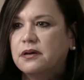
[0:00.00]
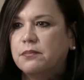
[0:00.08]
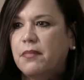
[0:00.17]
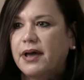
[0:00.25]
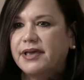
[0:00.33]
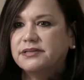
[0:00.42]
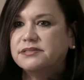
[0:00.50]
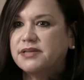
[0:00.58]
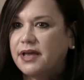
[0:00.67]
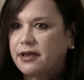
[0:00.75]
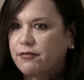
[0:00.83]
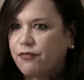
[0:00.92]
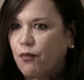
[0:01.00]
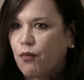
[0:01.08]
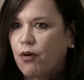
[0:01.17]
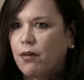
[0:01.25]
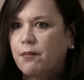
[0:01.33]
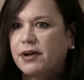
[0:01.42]
my intake
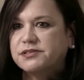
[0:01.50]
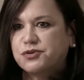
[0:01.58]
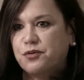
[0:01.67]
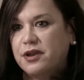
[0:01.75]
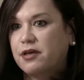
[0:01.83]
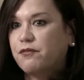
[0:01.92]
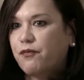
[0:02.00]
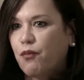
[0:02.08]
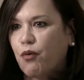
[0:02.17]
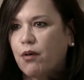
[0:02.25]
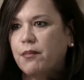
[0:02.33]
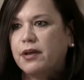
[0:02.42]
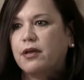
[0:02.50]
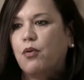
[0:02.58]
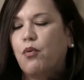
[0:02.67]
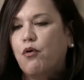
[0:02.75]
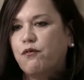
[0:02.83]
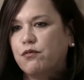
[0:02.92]
form, my screening form, and
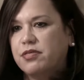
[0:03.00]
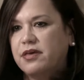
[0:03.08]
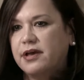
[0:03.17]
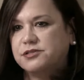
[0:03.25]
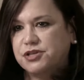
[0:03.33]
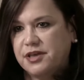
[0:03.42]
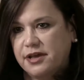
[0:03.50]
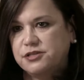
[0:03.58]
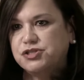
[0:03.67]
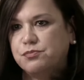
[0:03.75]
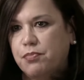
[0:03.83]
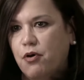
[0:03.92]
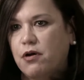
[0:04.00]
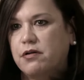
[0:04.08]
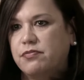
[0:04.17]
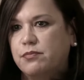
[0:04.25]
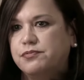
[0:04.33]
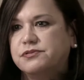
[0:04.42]
go over the education part
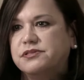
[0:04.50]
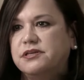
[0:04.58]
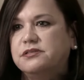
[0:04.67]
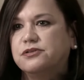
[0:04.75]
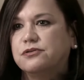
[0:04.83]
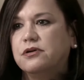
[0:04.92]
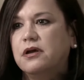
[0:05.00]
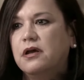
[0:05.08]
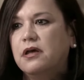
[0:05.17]
of the procedure,